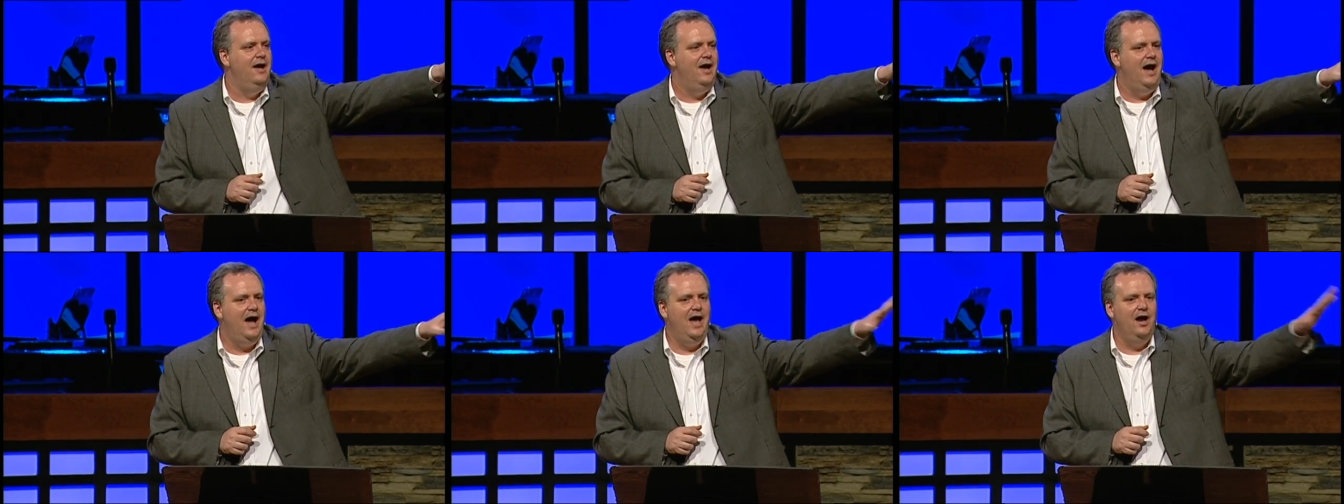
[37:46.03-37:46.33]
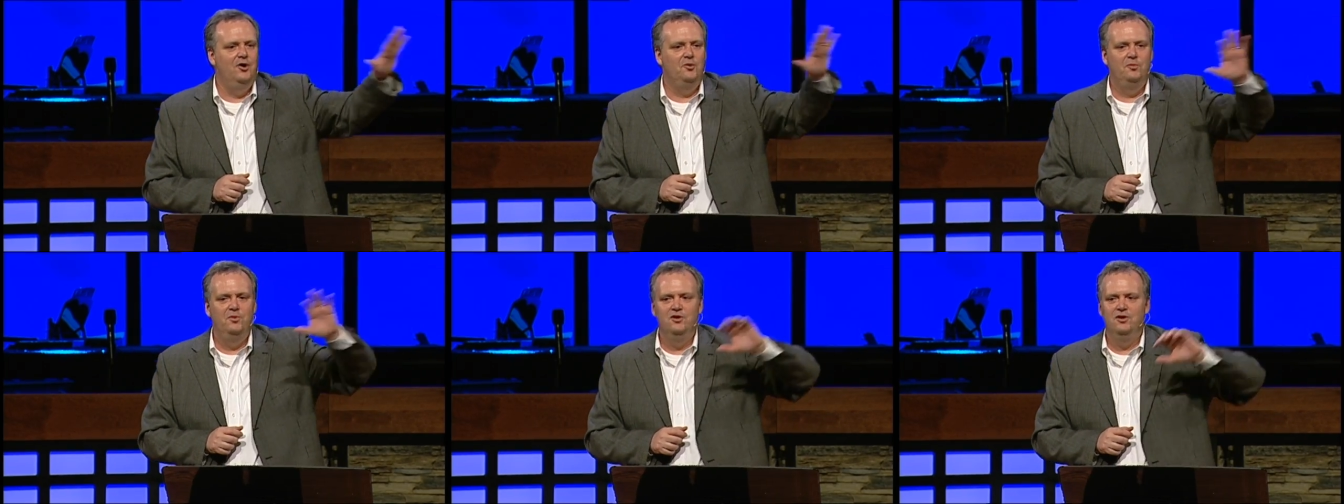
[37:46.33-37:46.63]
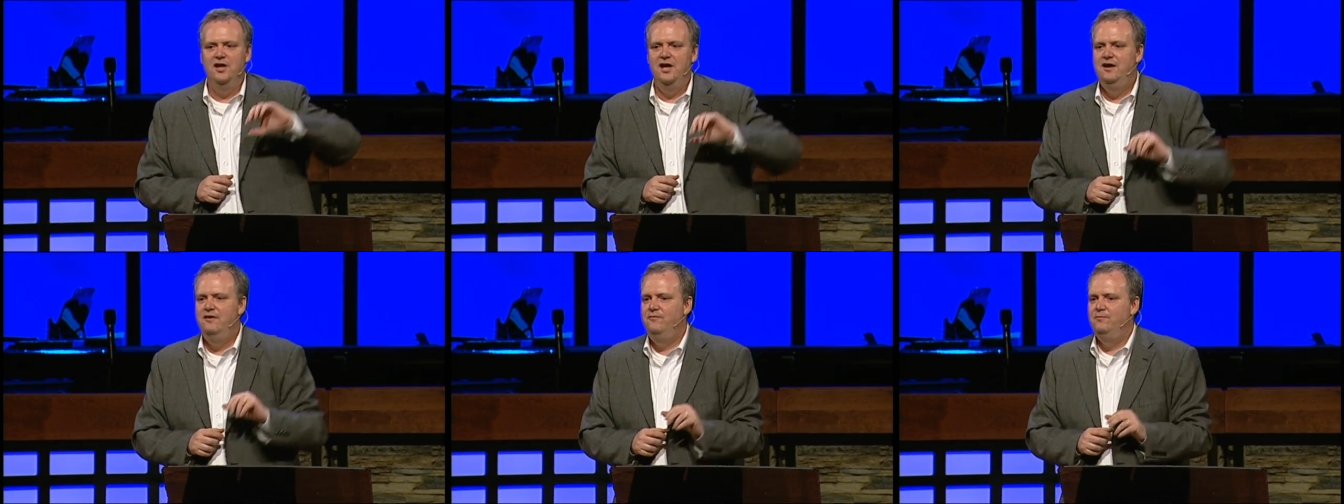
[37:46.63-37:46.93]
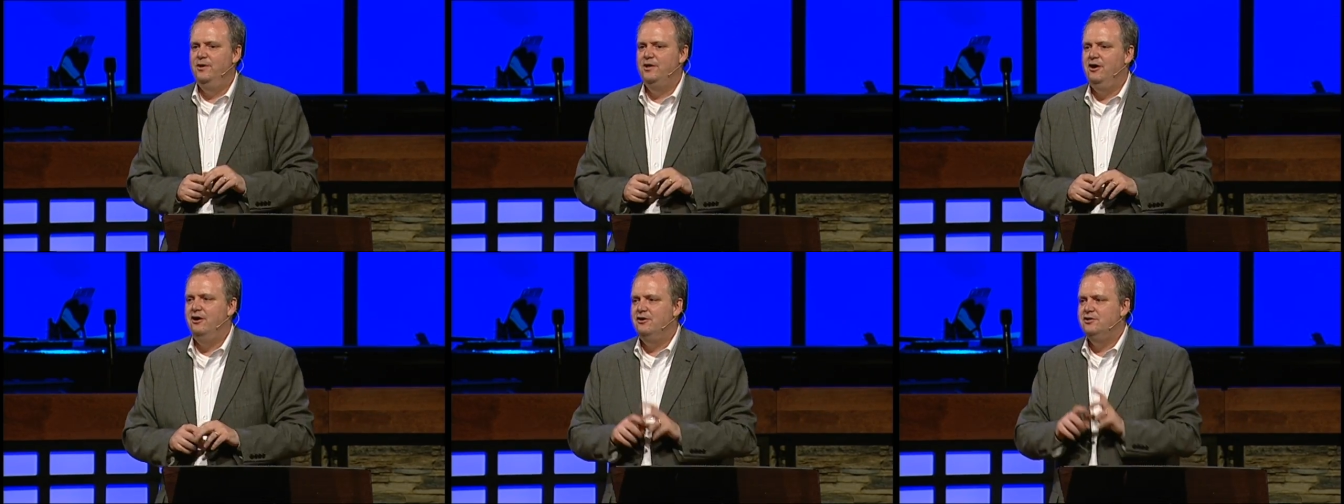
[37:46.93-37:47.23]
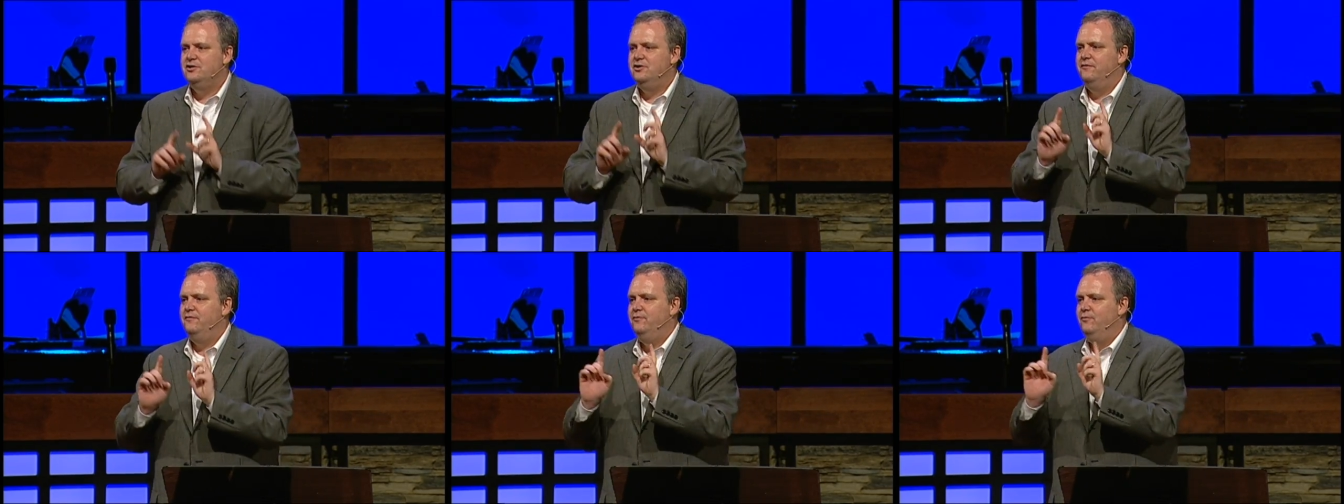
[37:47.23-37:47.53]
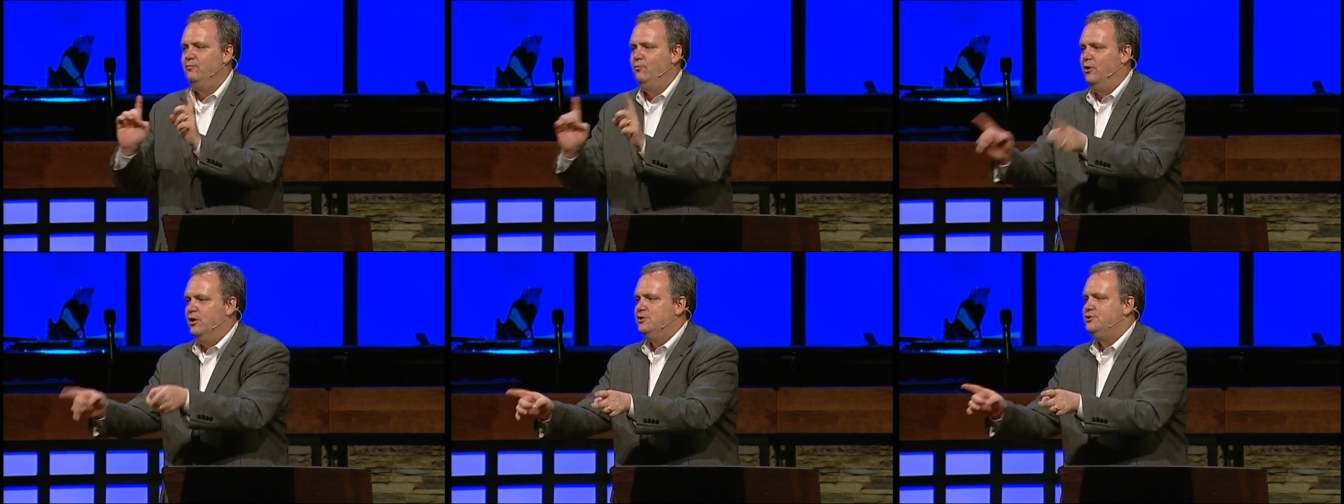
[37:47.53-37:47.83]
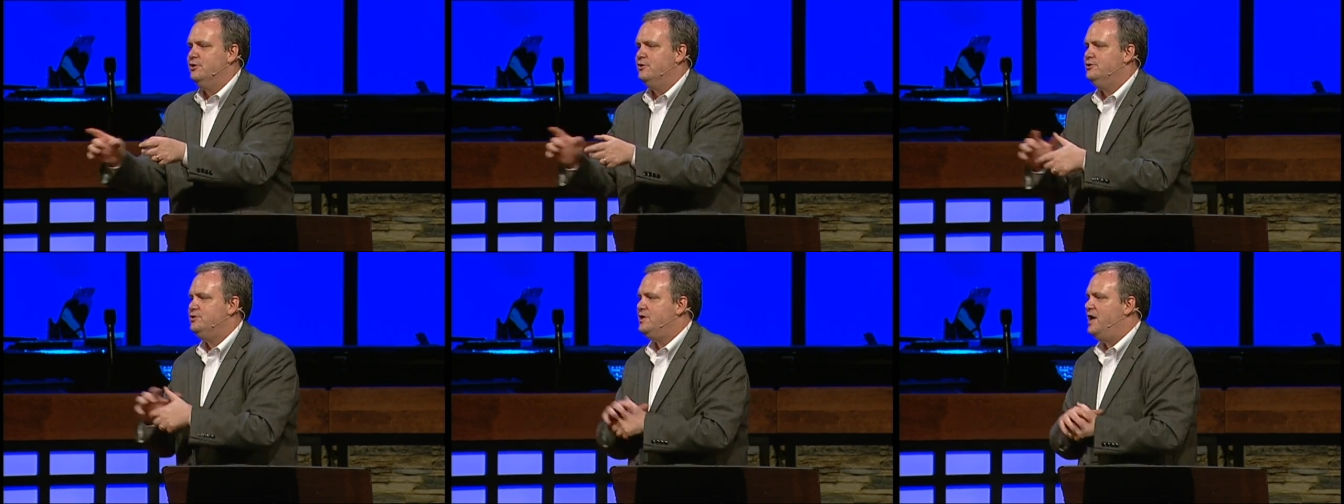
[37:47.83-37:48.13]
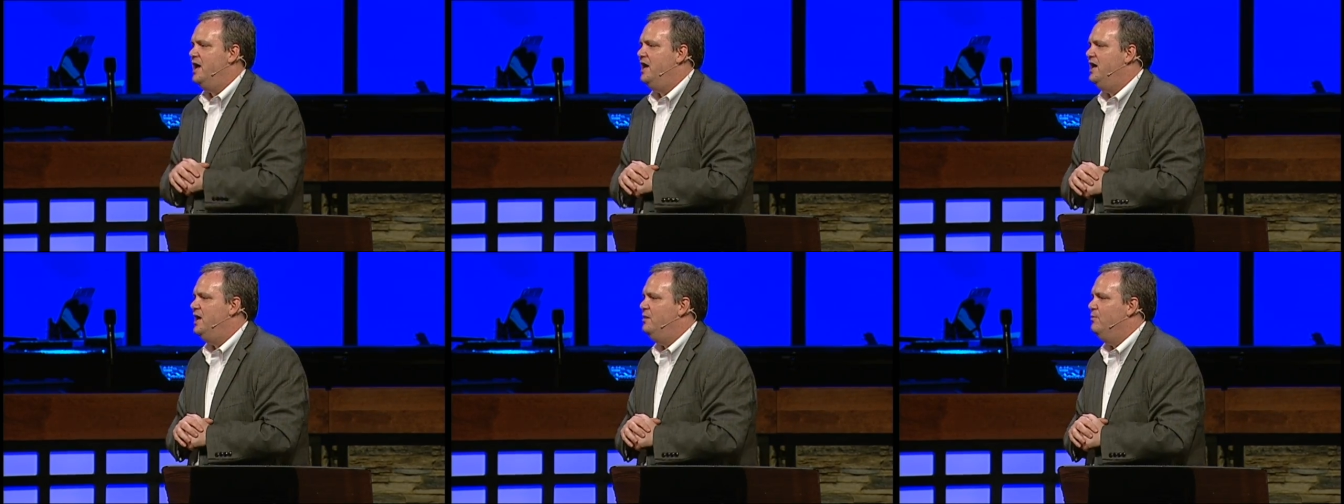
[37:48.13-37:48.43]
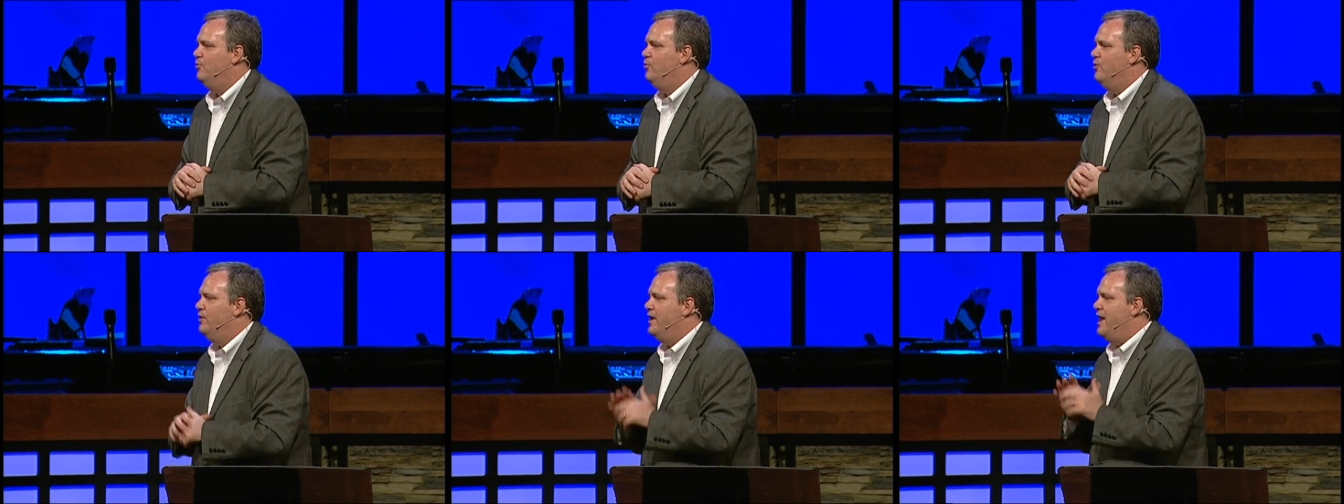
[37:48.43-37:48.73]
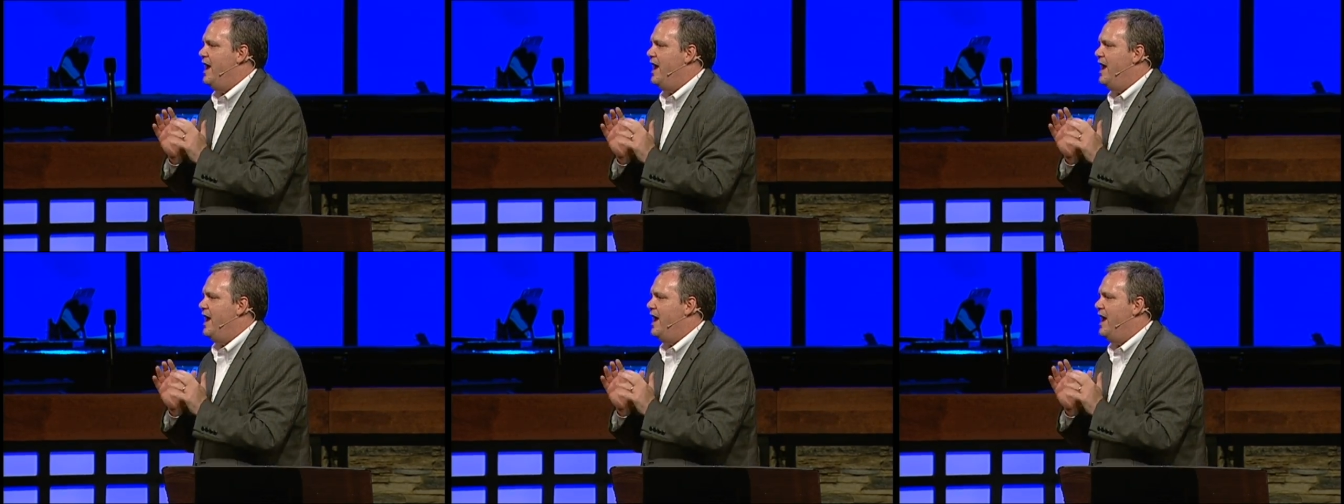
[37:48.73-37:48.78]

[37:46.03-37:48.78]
I don't believe because of what you're saying anymore.